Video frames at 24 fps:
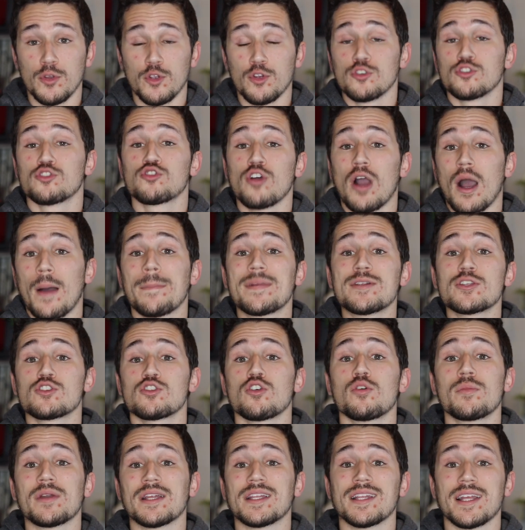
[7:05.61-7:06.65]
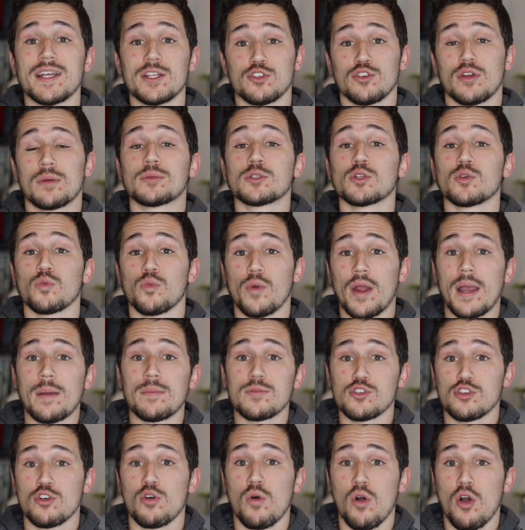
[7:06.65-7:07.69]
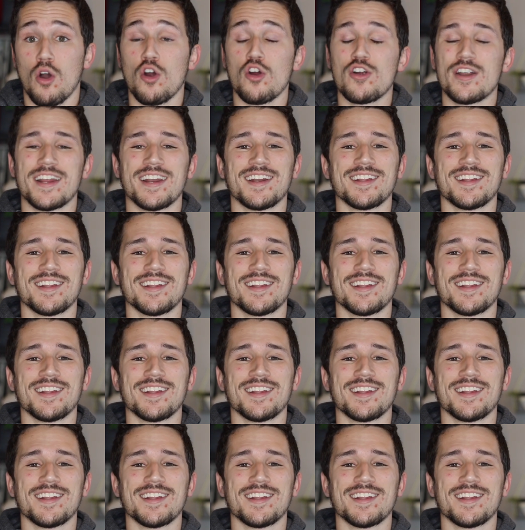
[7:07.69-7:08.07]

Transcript: You're dropping so many lands. You're able to ramp so hard,